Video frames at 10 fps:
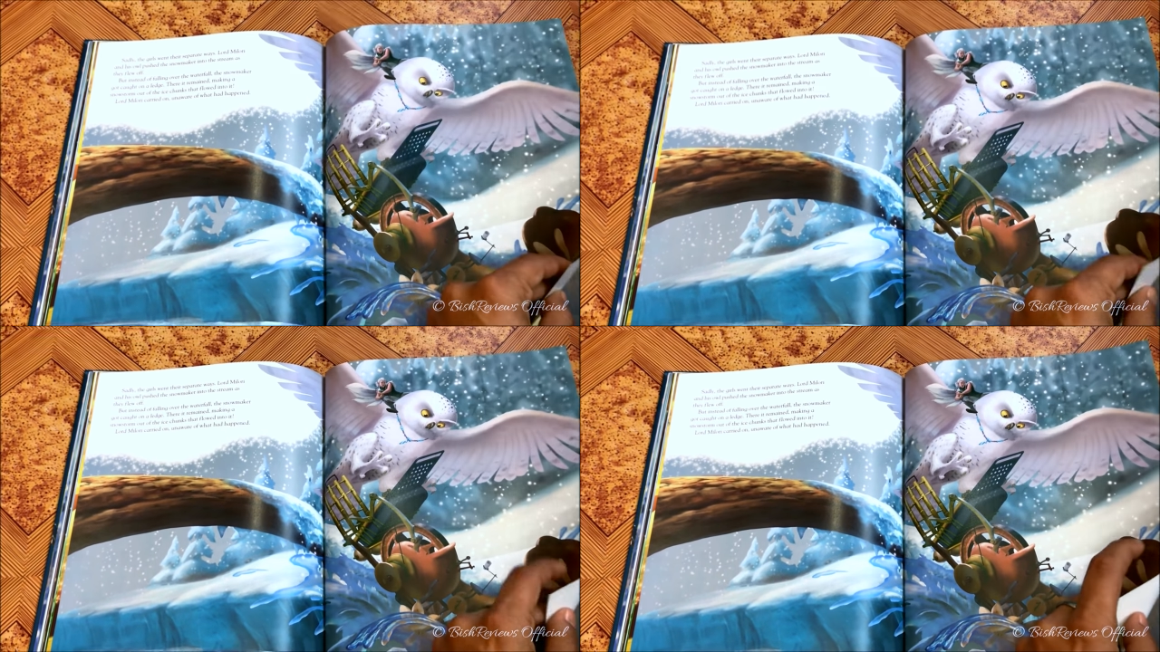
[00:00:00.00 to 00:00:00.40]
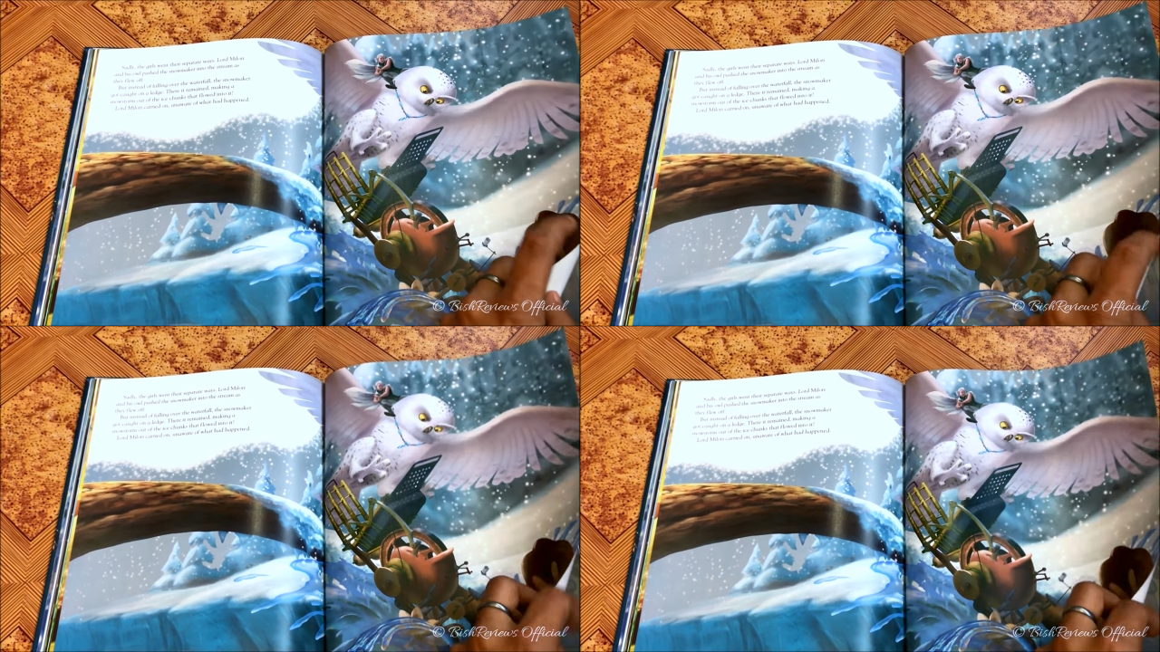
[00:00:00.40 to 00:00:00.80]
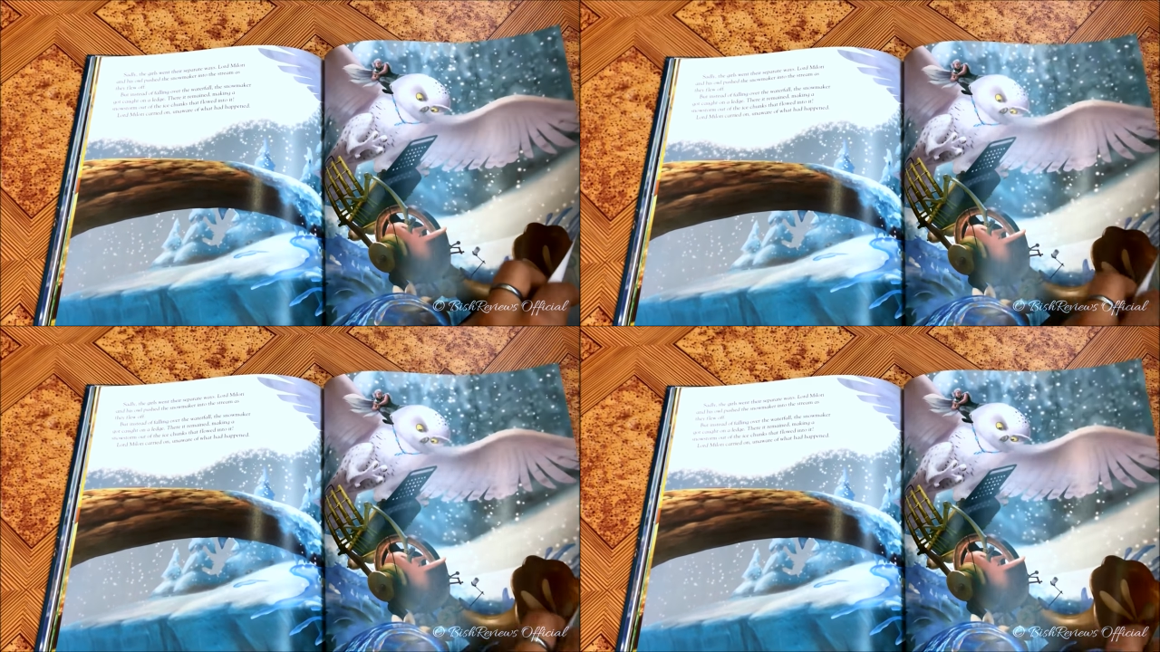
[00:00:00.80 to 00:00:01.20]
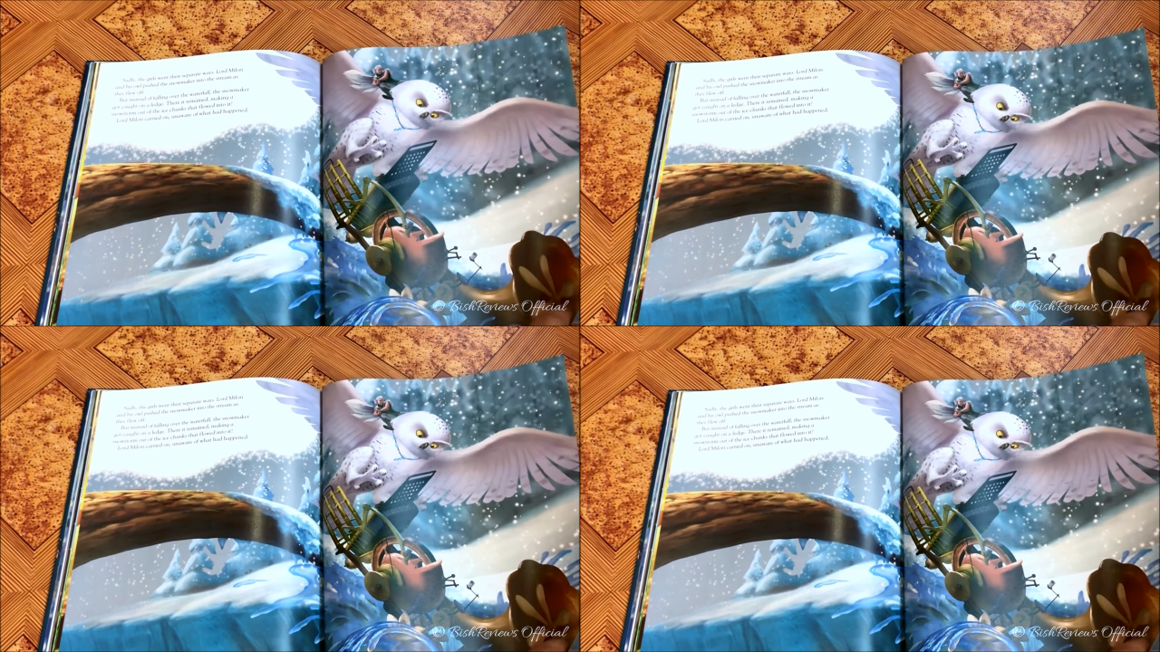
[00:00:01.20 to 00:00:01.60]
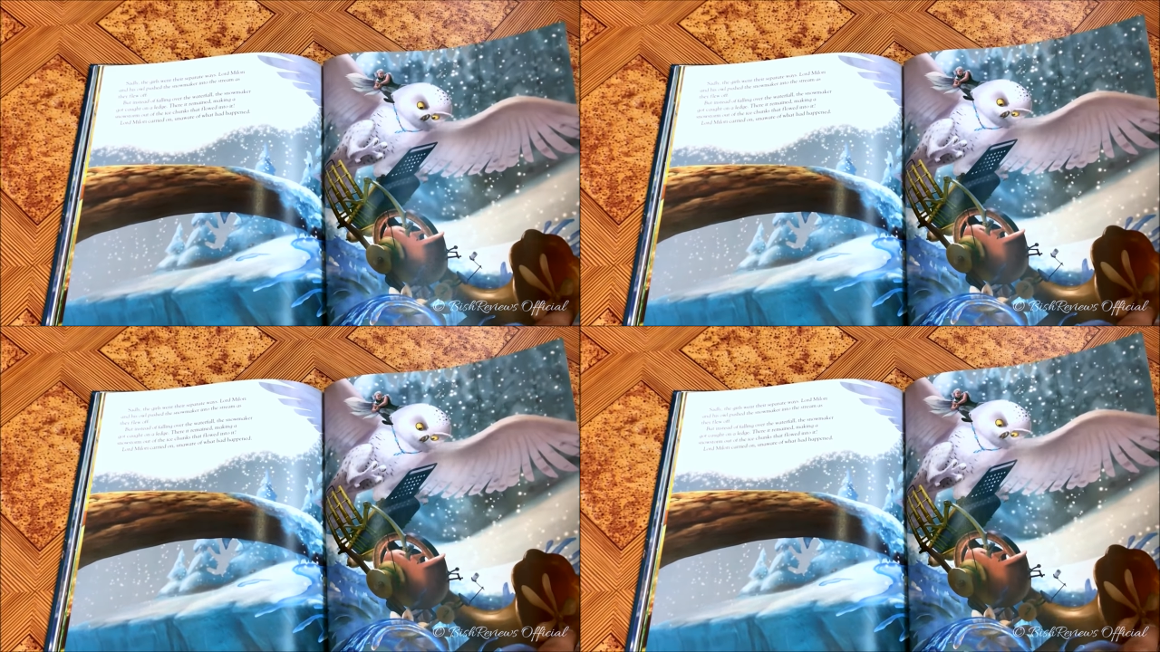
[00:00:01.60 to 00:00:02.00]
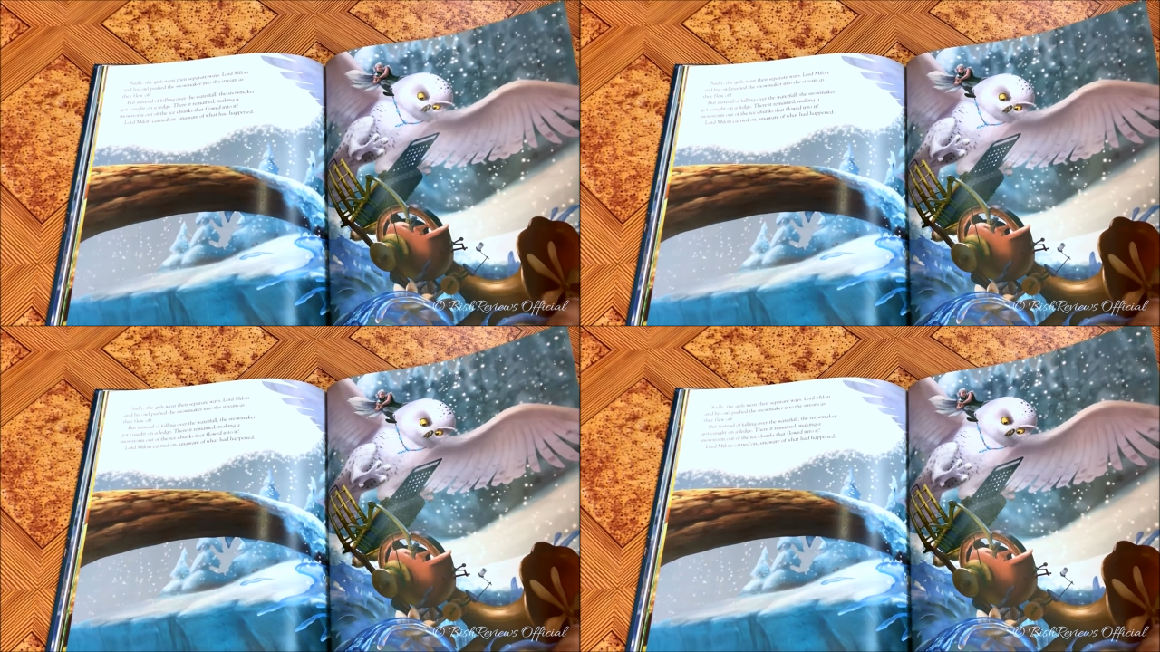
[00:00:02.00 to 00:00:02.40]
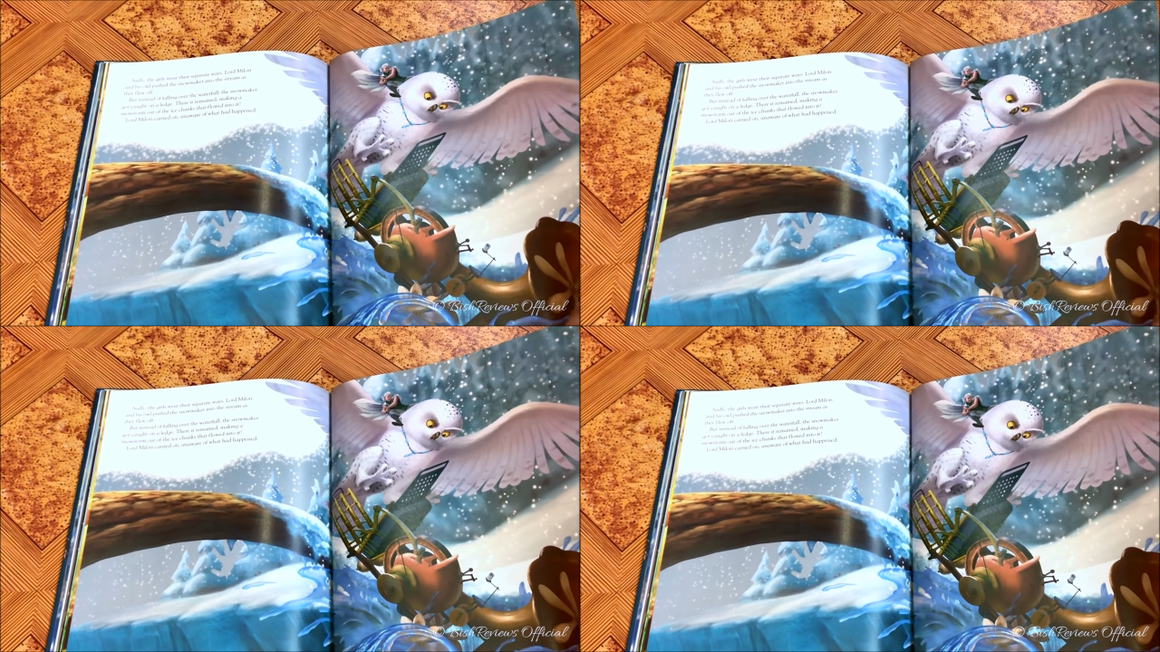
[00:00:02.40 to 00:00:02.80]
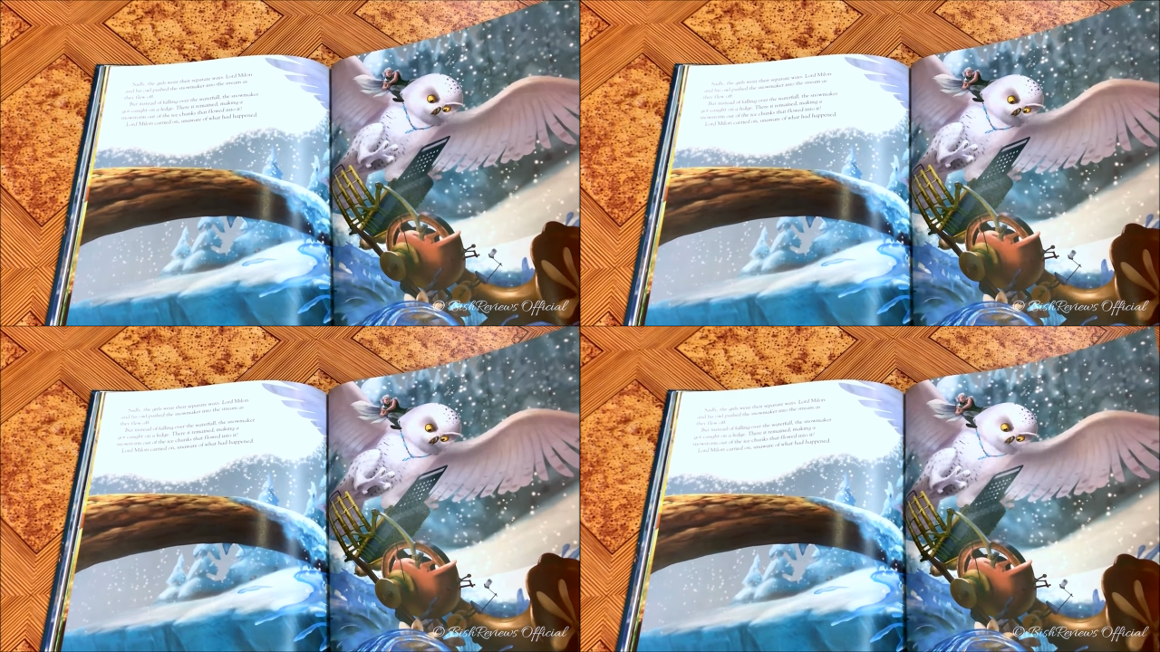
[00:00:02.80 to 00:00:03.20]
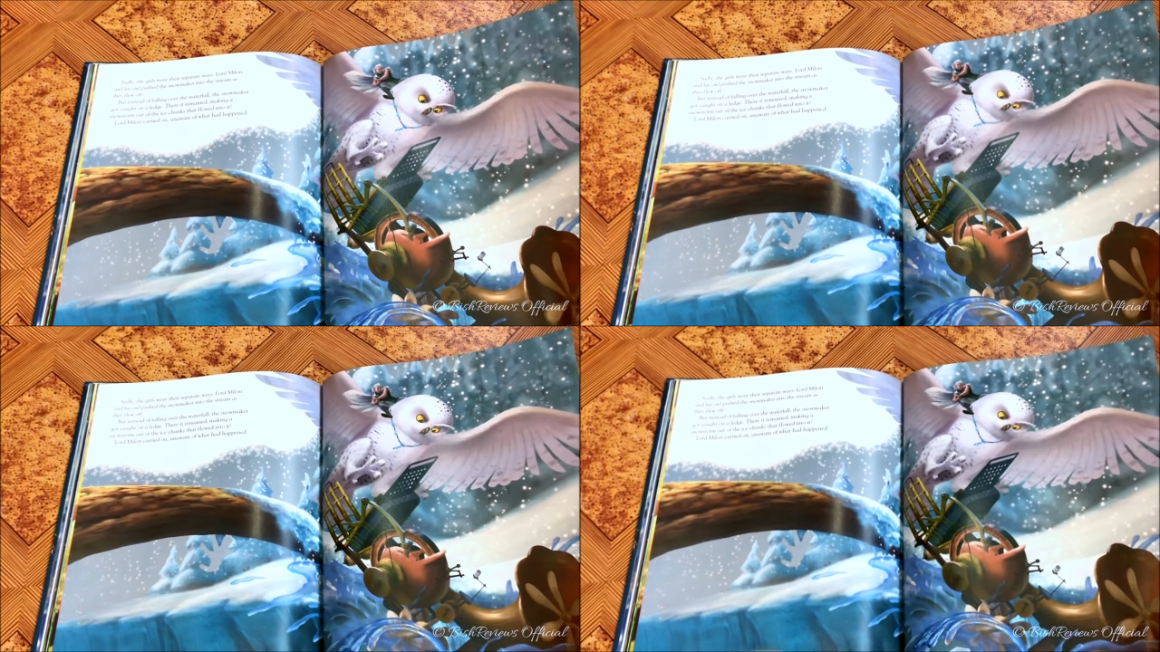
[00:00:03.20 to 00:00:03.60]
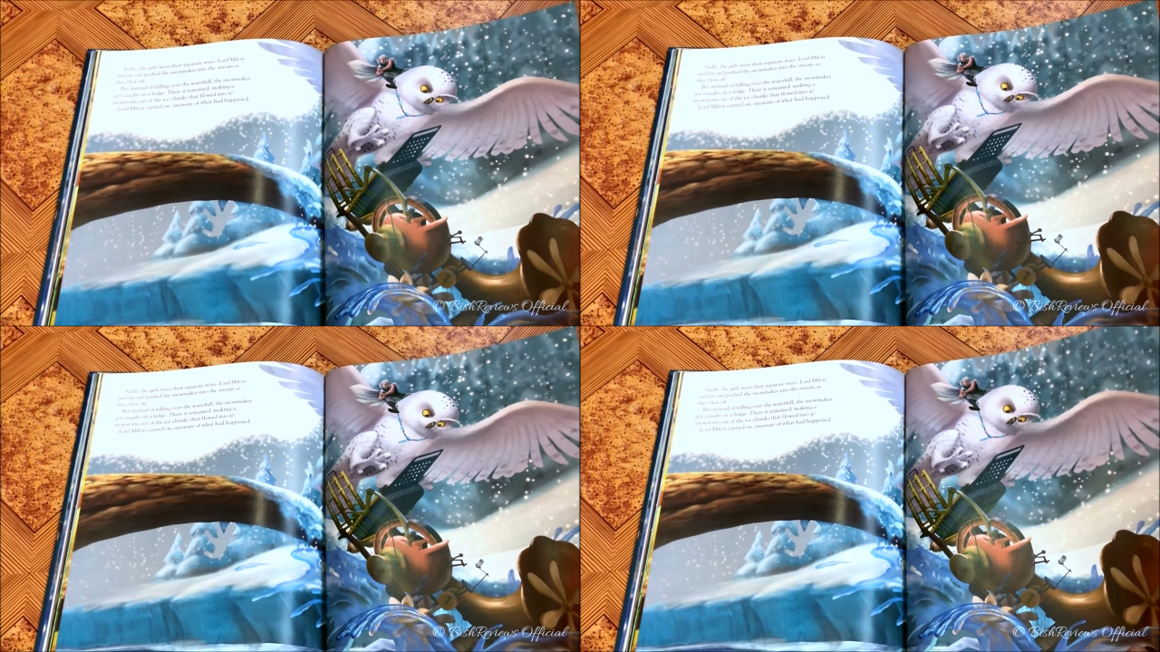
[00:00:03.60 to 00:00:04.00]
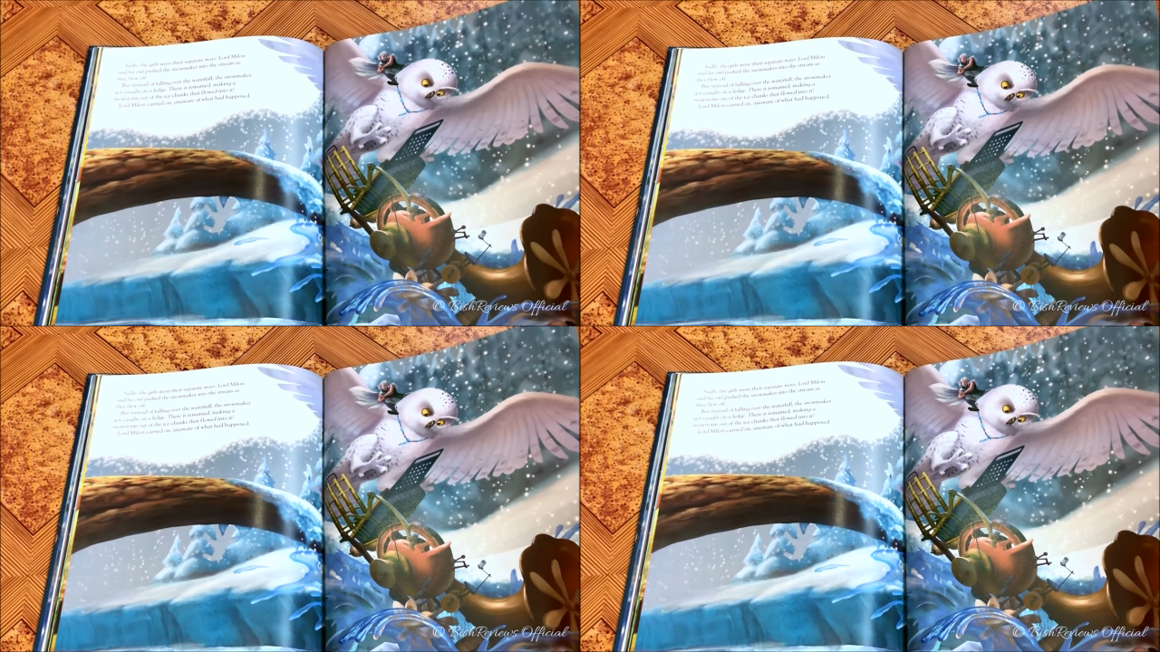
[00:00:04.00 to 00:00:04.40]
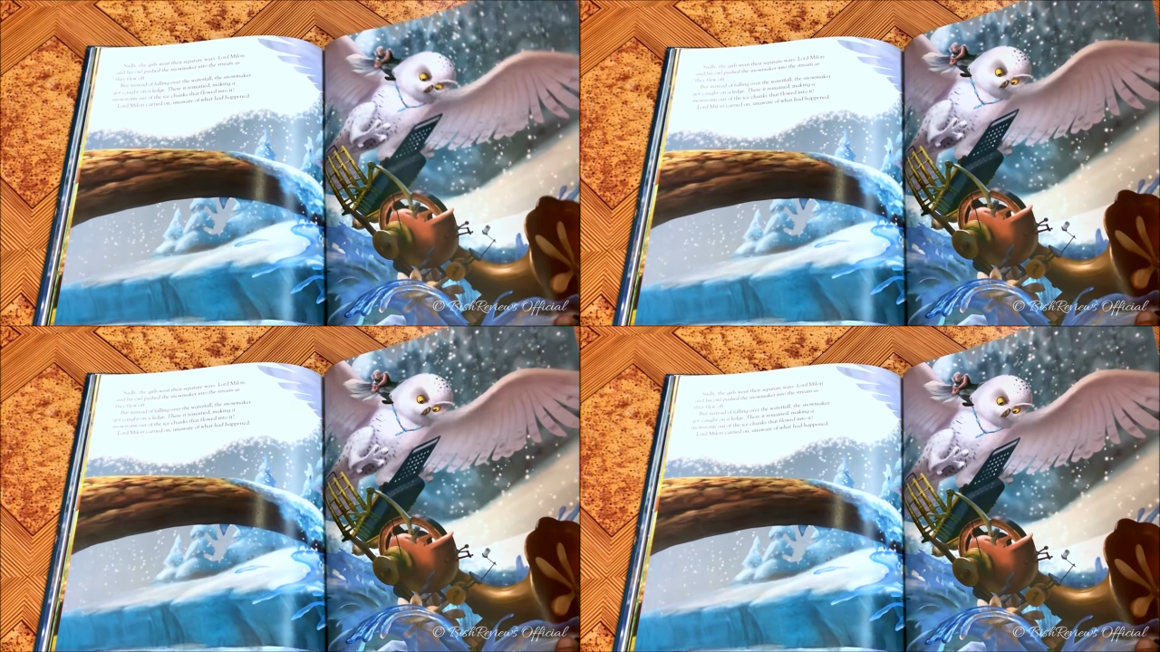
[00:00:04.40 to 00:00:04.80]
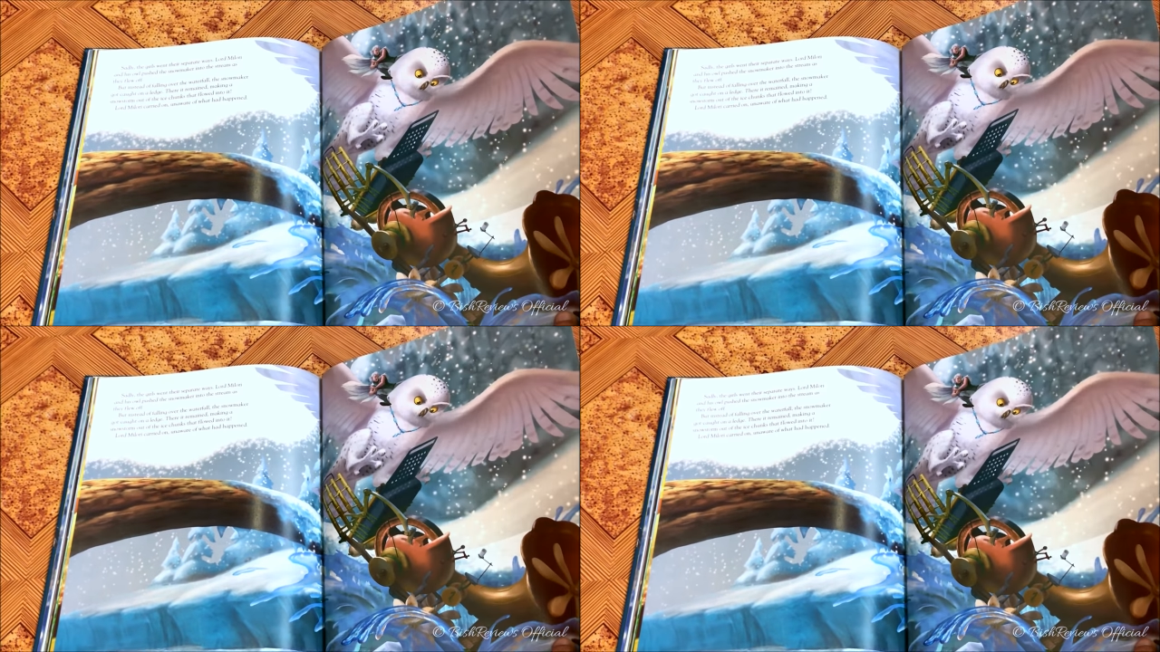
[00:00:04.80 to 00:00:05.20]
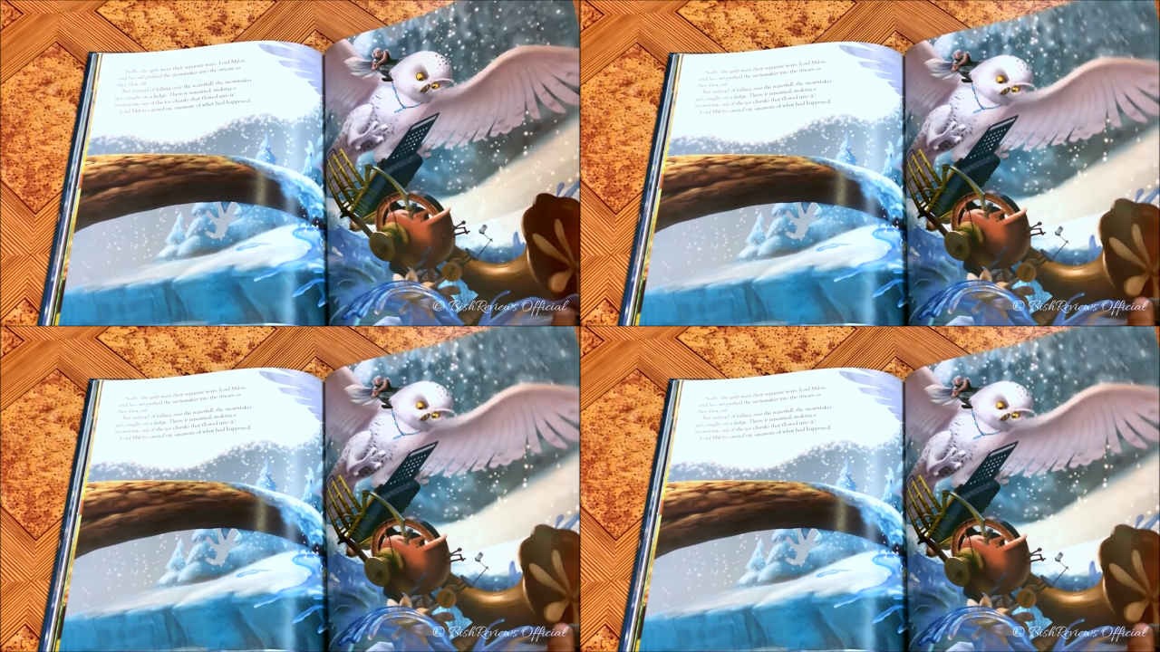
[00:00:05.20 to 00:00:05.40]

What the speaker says: Nobody's mouth can be seen.